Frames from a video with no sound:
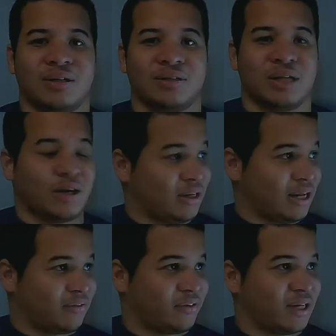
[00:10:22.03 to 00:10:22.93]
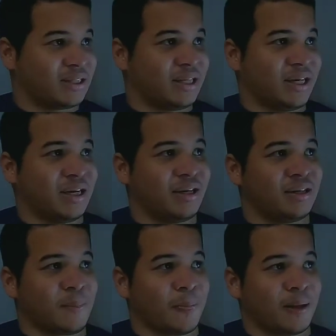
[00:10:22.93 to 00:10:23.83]
now that that file's there,
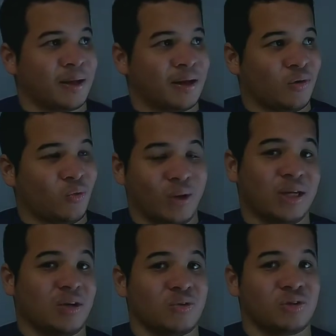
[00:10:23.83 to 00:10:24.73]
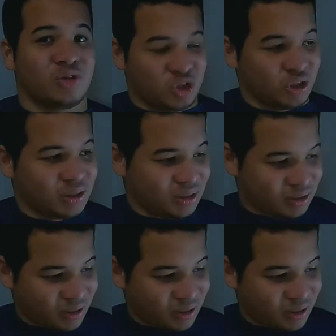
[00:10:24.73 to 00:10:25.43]
the